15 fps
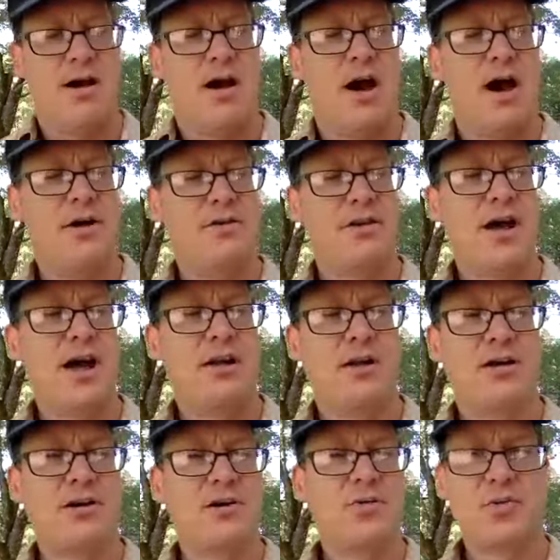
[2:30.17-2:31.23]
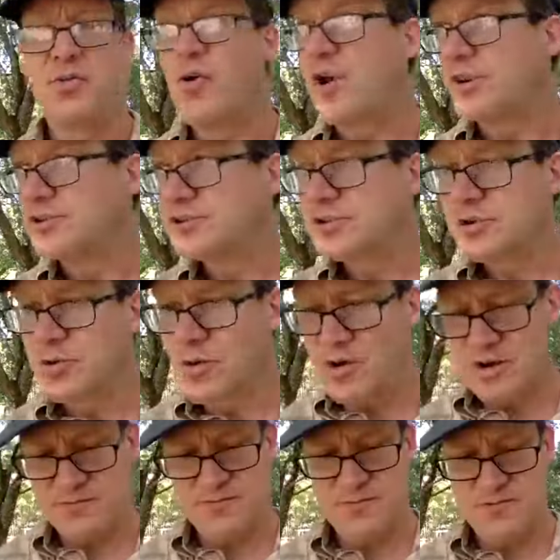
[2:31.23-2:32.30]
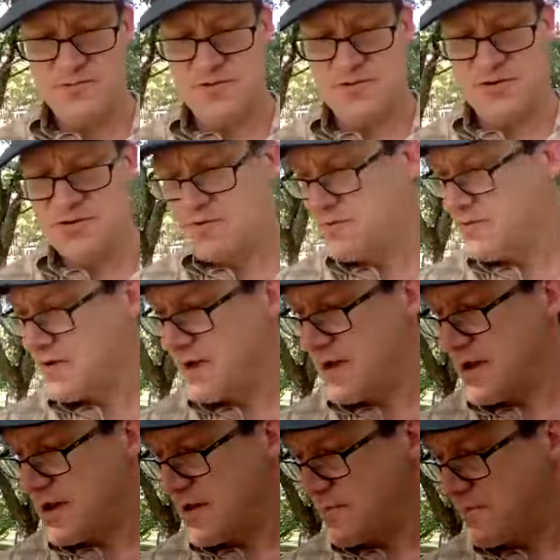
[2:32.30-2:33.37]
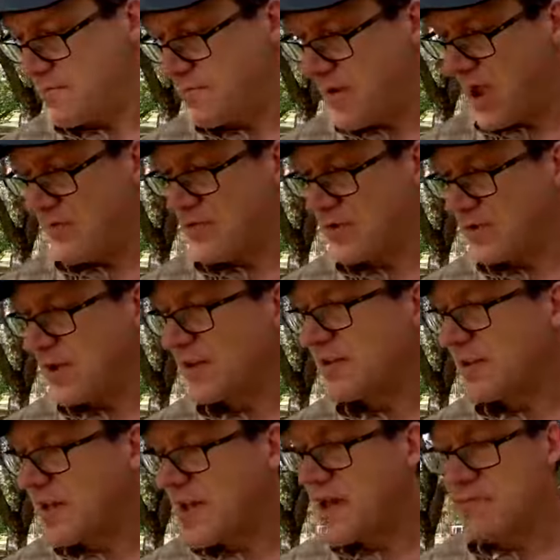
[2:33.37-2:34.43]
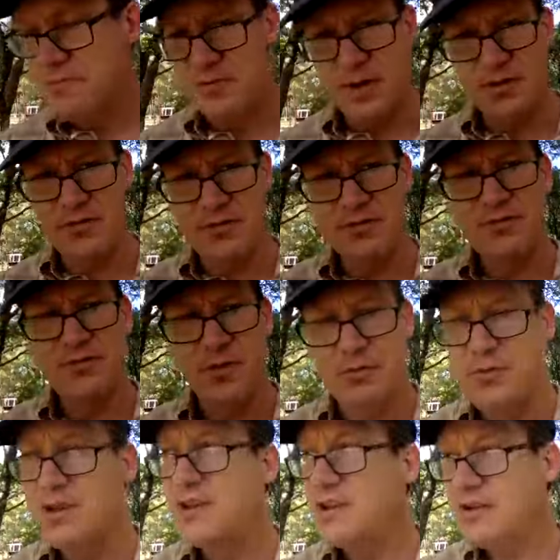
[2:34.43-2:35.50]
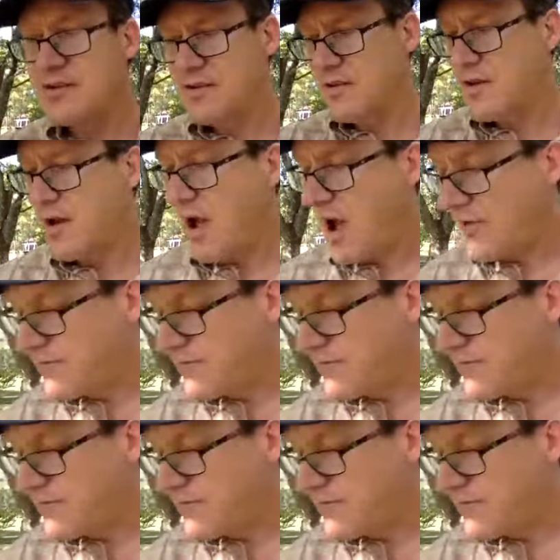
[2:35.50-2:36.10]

I don't know how long you would want to store it for, having done that, but for me, I